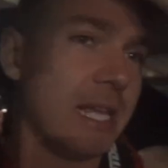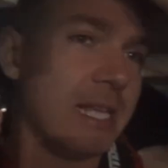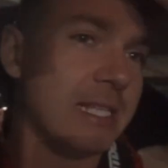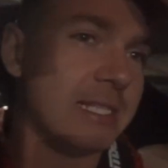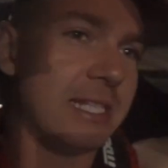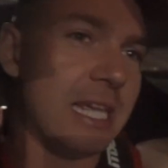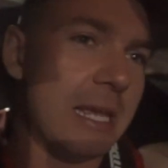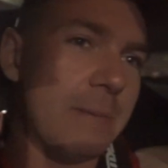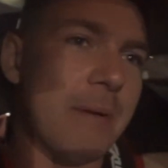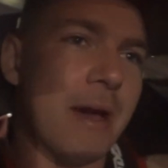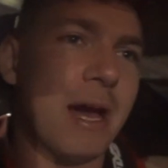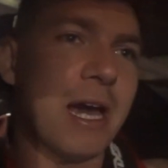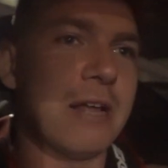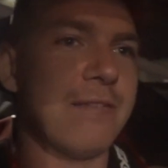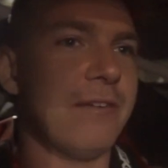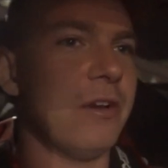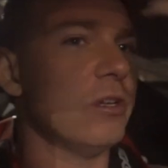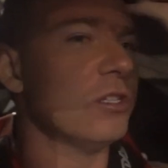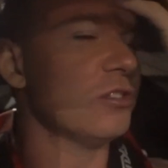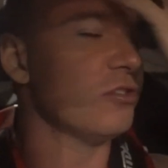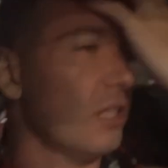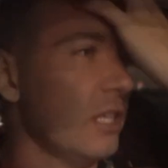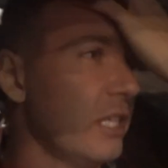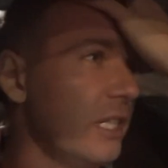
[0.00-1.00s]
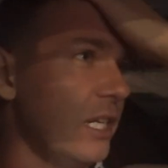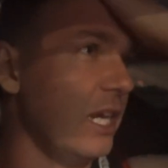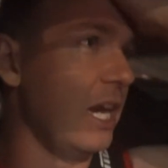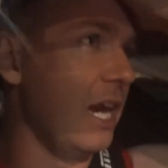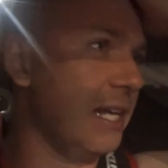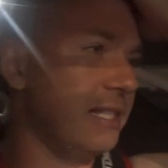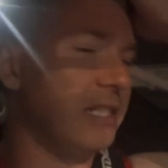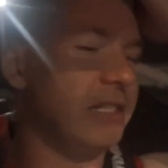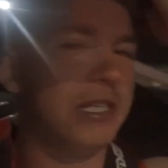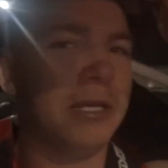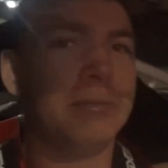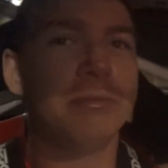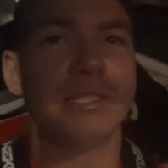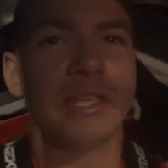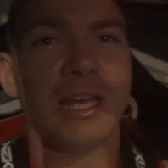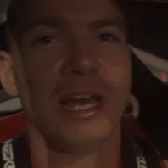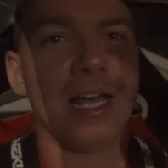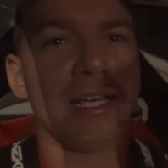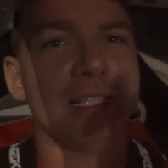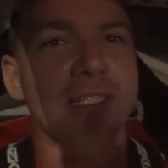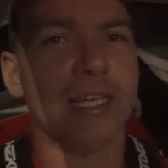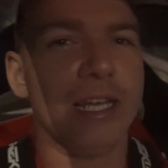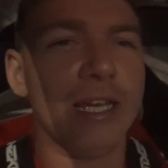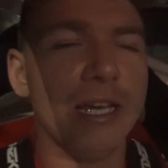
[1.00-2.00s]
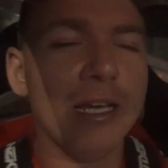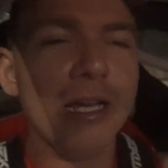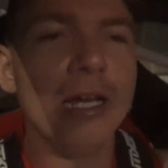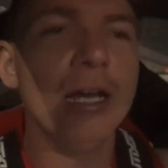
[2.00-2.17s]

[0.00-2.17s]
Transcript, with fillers: sunset part of it was really nice. There's heaps of cars there.